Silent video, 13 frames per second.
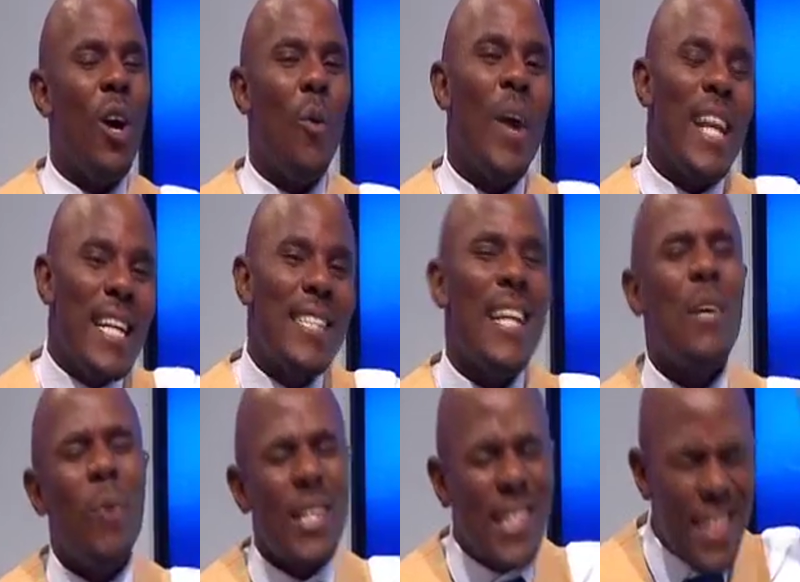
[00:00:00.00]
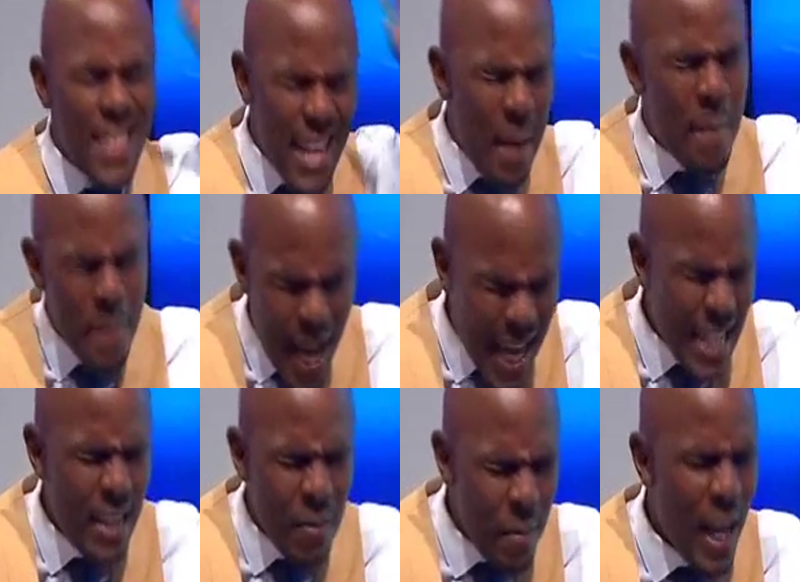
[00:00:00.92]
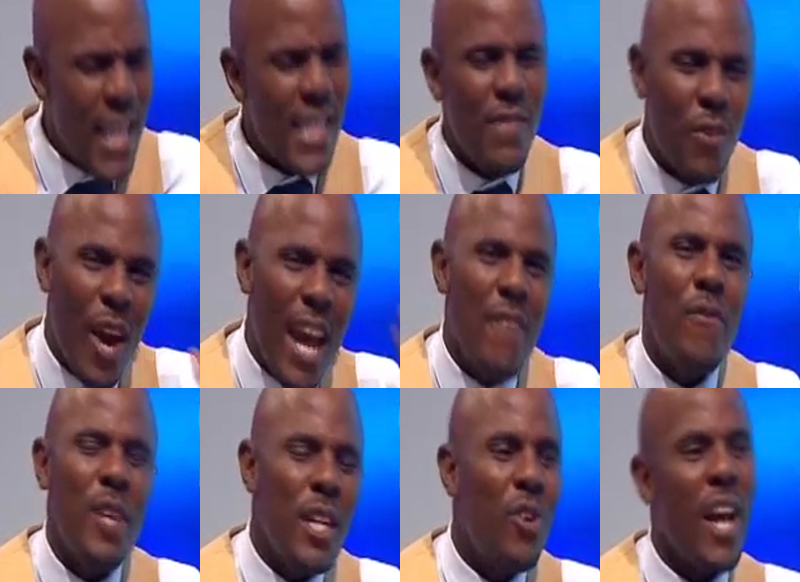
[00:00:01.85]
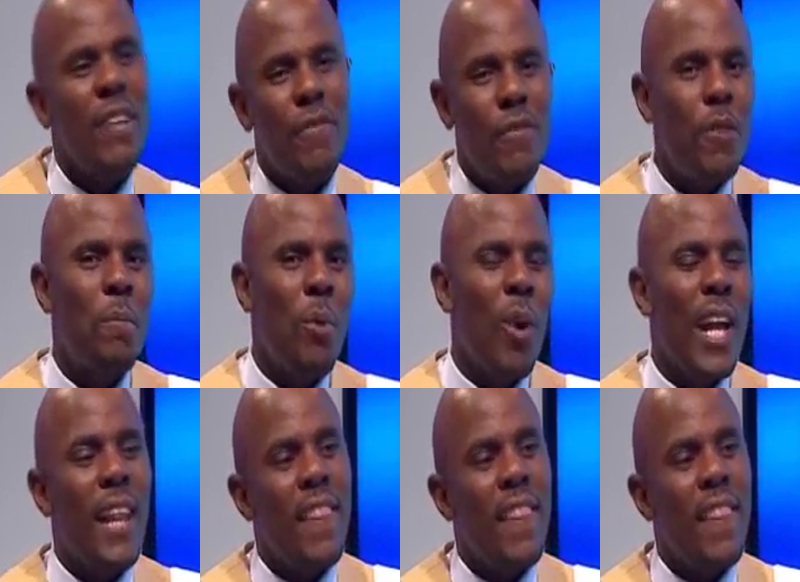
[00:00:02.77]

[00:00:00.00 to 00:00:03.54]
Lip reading: when Italy was the main place for every great footballer,